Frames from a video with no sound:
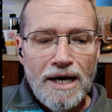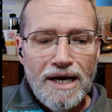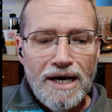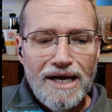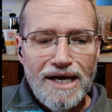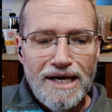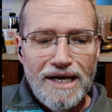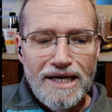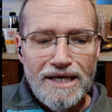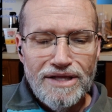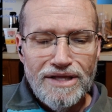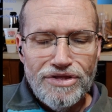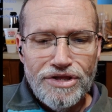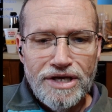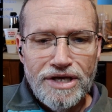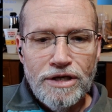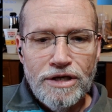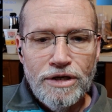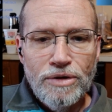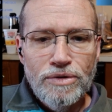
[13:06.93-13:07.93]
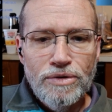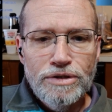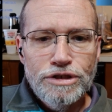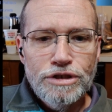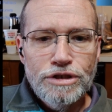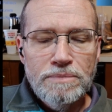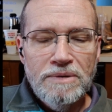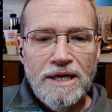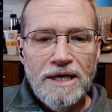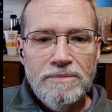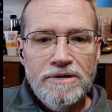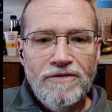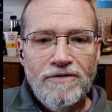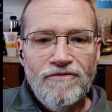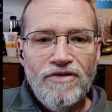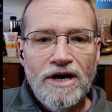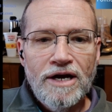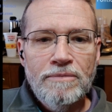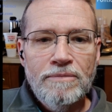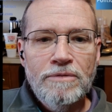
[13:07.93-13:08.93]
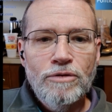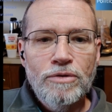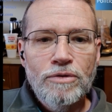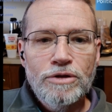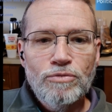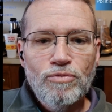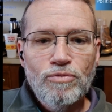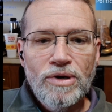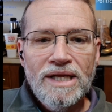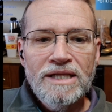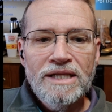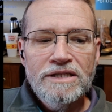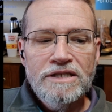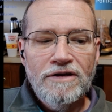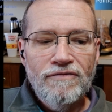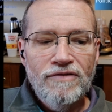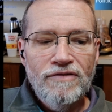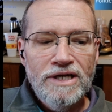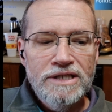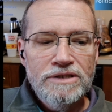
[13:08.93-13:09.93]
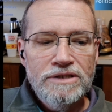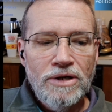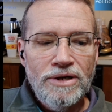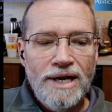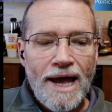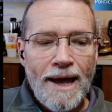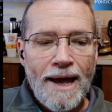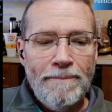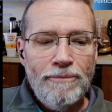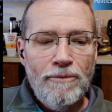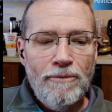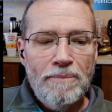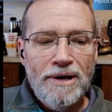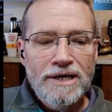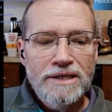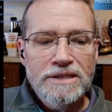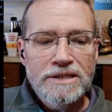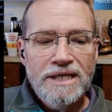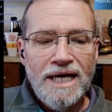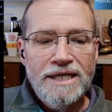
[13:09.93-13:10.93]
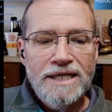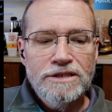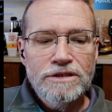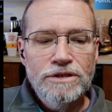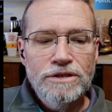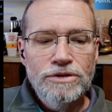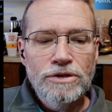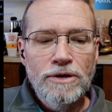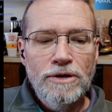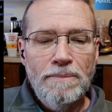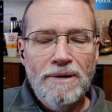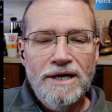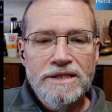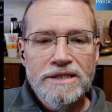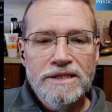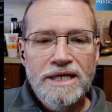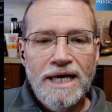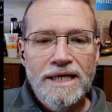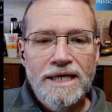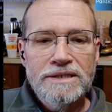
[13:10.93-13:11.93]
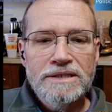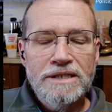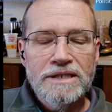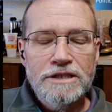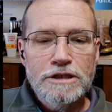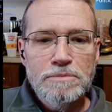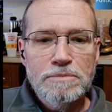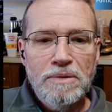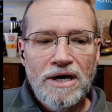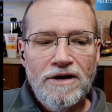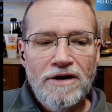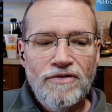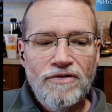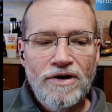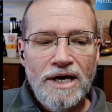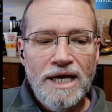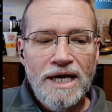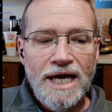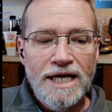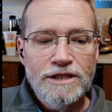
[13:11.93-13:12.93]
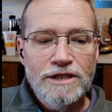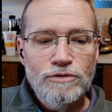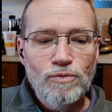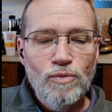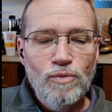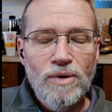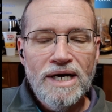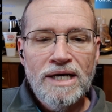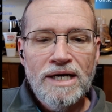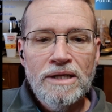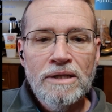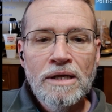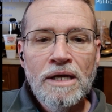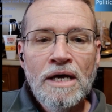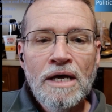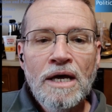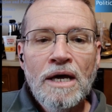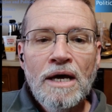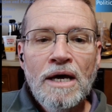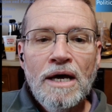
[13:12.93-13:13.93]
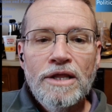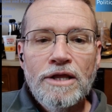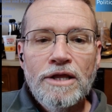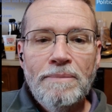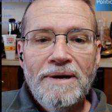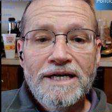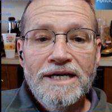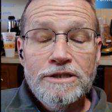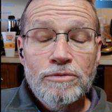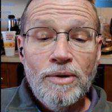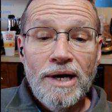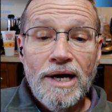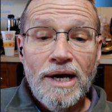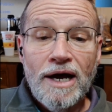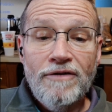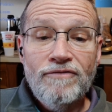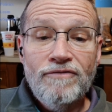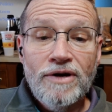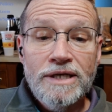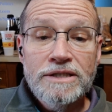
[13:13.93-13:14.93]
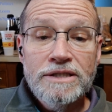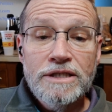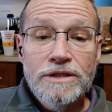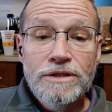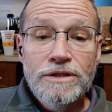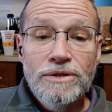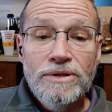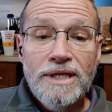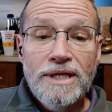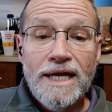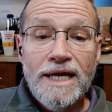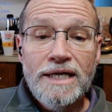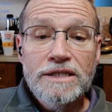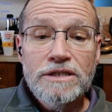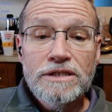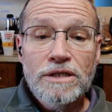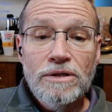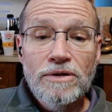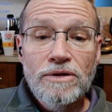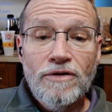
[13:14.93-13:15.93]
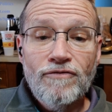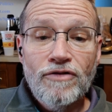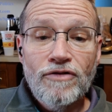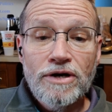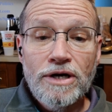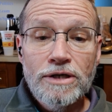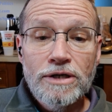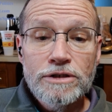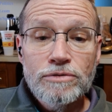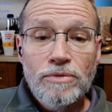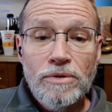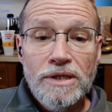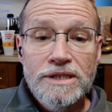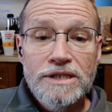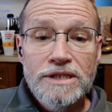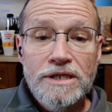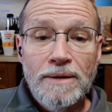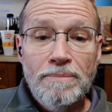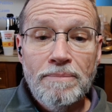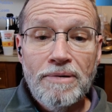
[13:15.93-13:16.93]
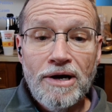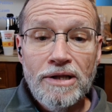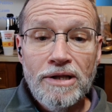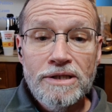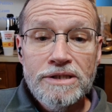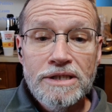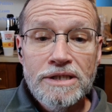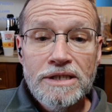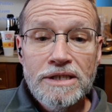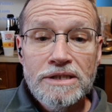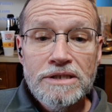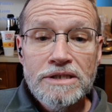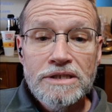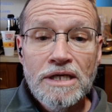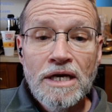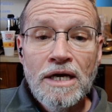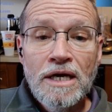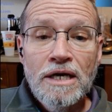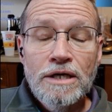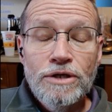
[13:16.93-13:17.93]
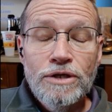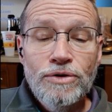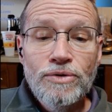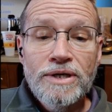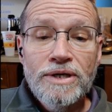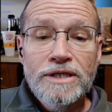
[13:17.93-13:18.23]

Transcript: I think you should be able to find me with relative ease on Apple Podcasts, Google Podcasts, and Spotify as well. The best way I find to do that is to look for Kurtz Religion and Politics.